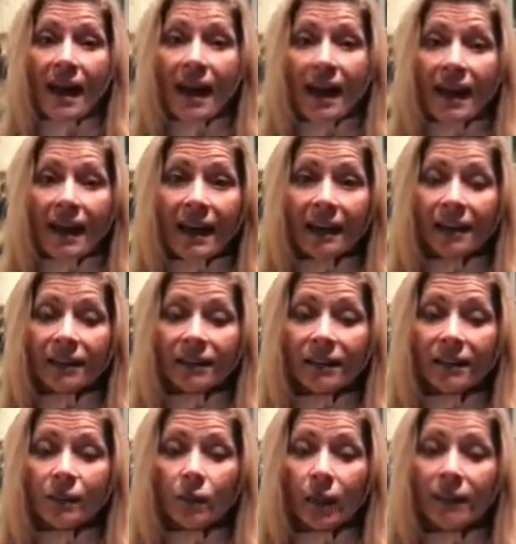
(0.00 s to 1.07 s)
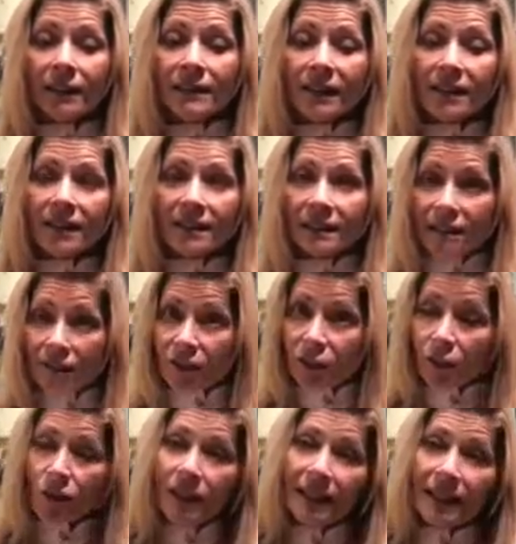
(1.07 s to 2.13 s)
And what it does is it
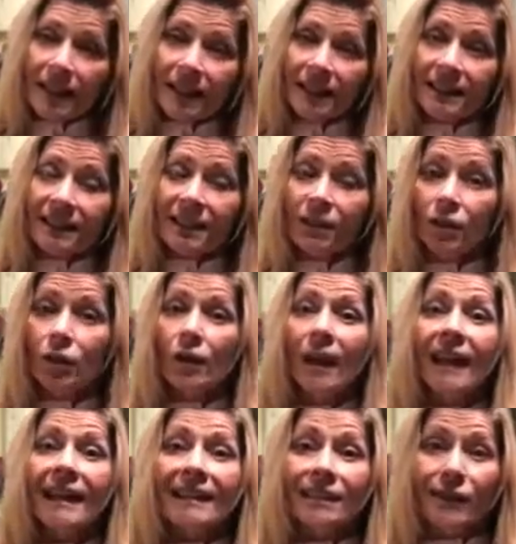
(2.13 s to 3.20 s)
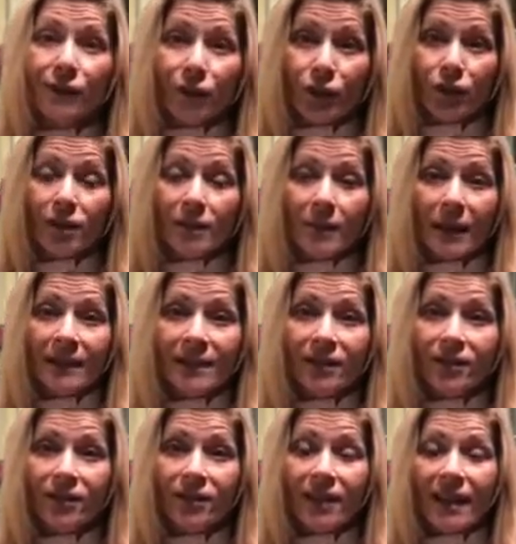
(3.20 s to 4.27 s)
strengthens the transverse
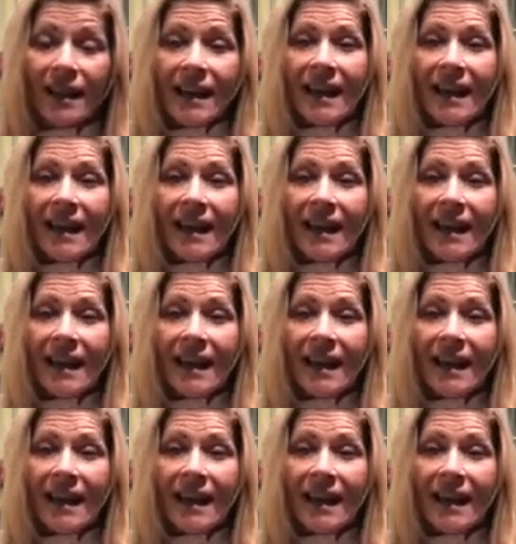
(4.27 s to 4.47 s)
muscle,